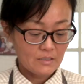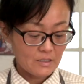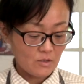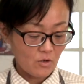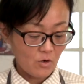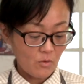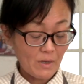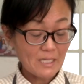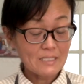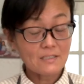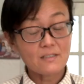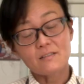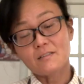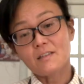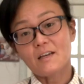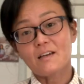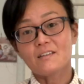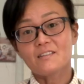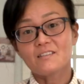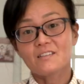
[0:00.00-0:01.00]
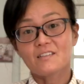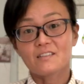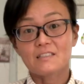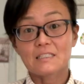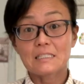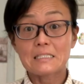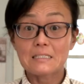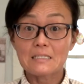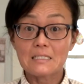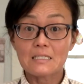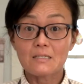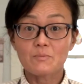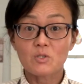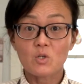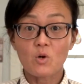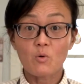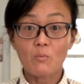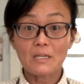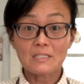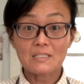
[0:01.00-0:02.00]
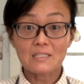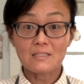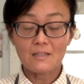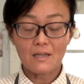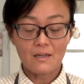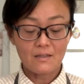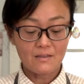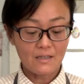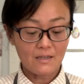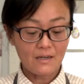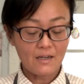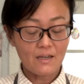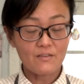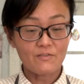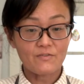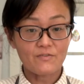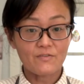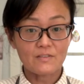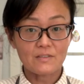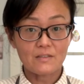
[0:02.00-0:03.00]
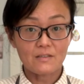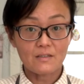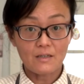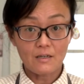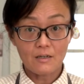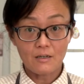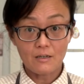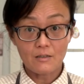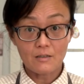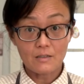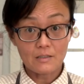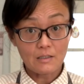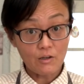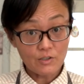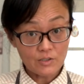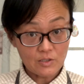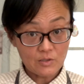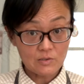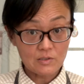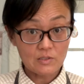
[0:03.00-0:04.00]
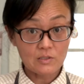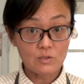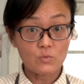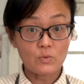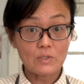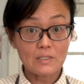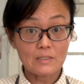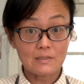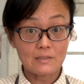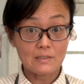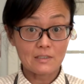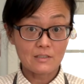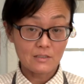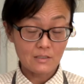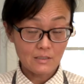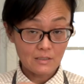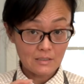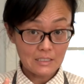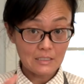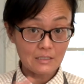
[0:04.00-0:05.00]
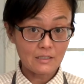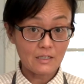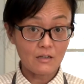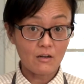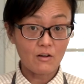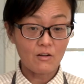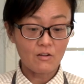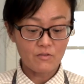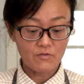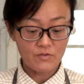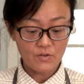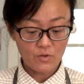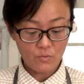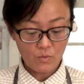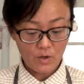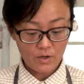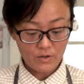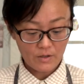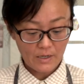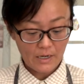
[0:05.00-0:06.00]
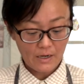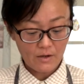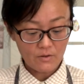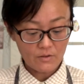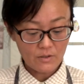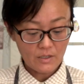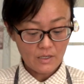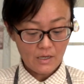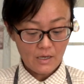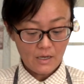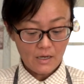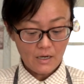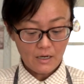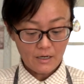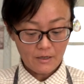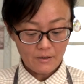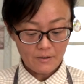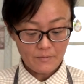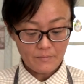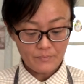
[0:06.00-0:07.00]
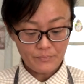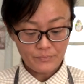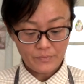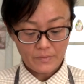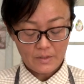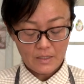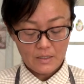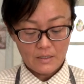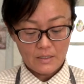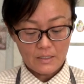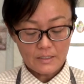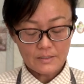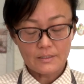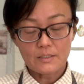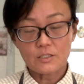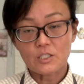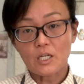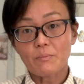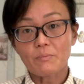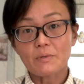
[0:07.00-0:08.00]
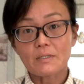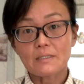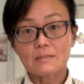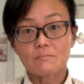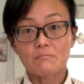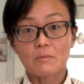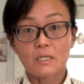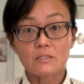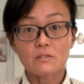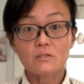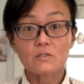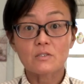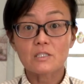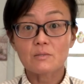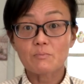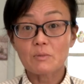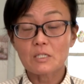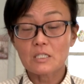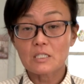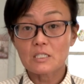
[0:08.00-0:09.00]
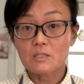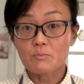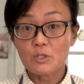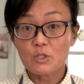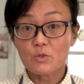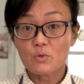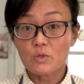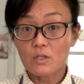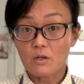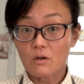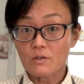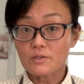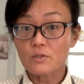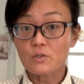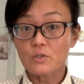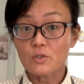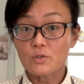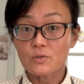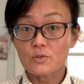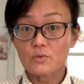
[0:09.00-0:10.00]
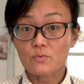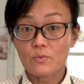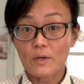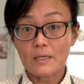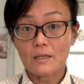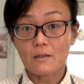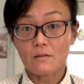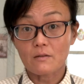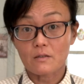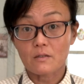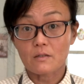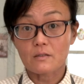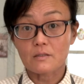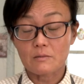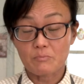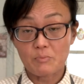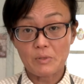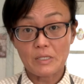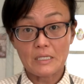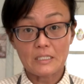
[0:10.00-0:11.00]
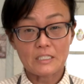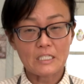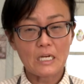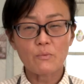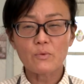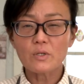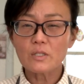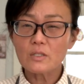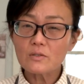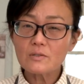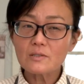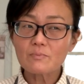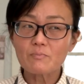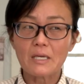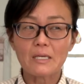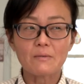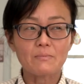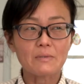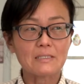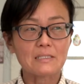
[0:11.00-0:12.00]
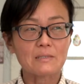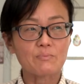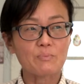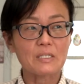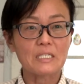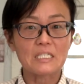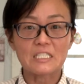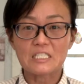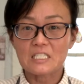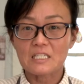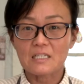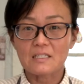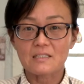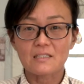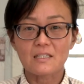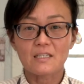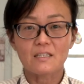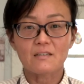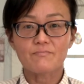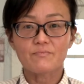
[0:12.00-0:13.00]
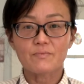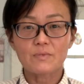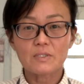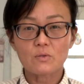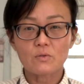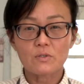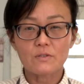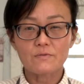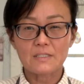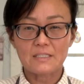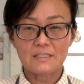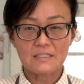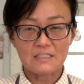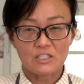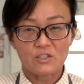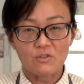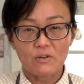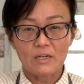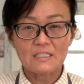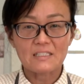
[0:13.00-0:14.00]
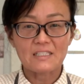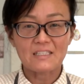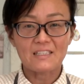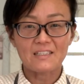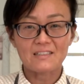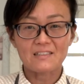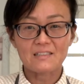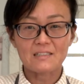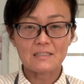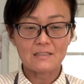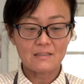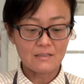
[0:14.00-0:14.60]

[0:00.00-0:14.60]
komatsuna, steamed komatsuna that I've also squeezed to let all of the water out. It's a Japanese mustard spinach, but you can also use regular spinach. I wouldn't use baby spinach because it sort of disintegrates and gets